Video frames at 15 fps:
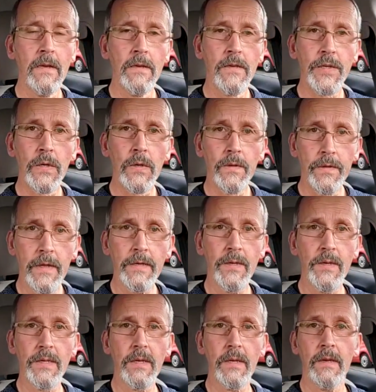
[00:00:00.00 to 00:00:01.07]
So this
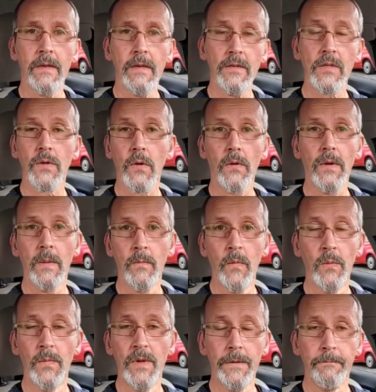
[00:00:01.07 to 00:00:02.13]
is an historic
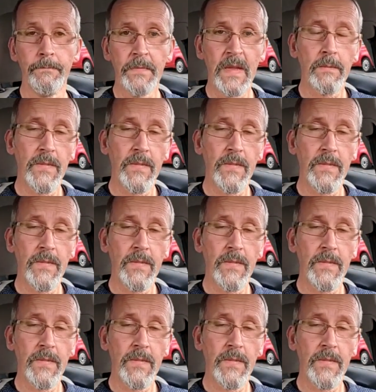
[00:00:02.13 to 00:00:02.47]
moment.